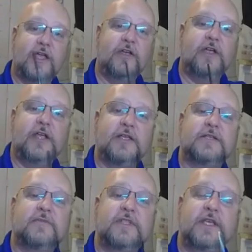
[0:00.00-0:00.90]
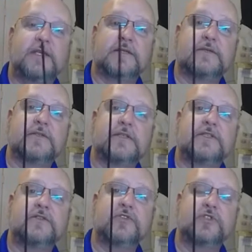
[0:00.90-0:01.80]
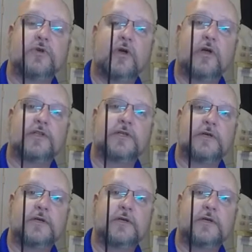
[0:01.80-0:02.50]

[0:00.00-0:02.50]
You're going to get some of these little straws